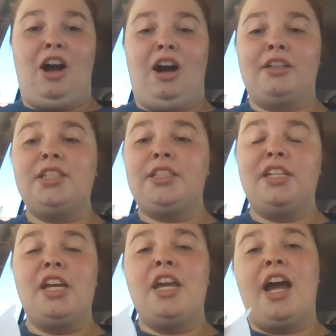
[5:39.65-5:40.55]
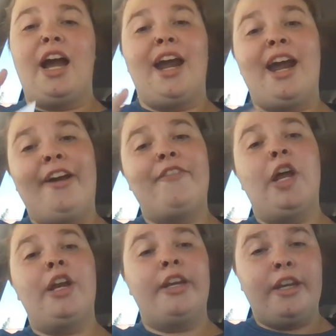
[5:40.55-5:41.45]
Honestly, I have
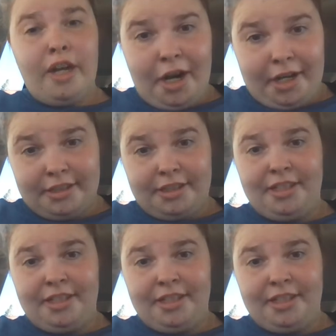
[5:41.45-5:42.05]
not.